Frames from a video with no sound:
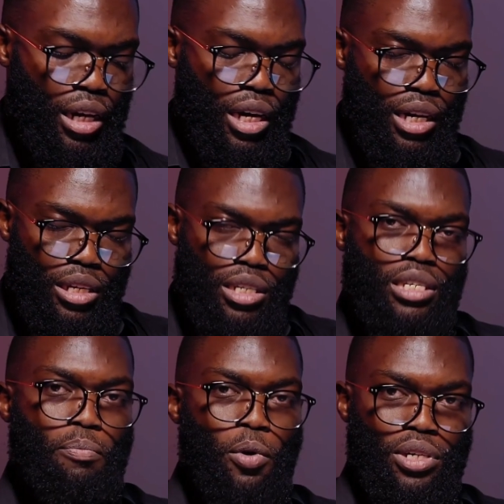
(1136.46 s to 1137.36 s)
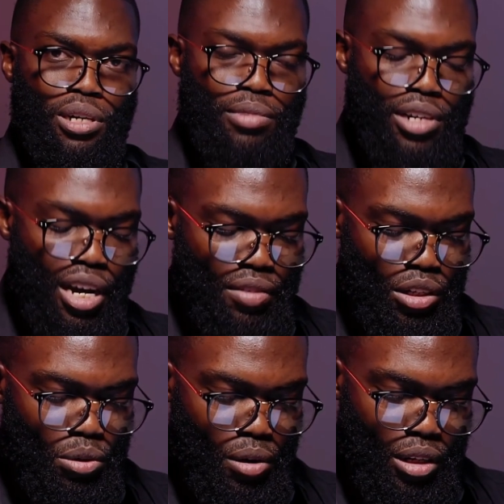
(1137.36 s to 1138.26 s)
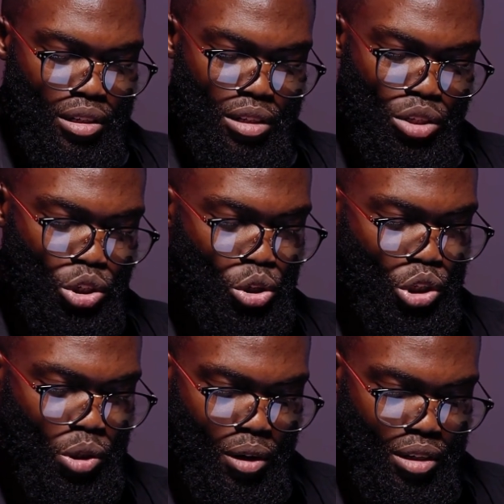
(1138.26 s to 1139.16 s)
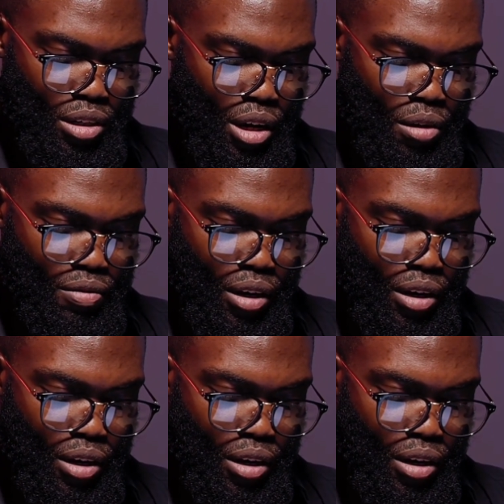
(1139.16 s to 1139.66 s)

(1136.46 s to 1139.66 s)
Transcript: And this is the point I'm driving towards. Joshua, son of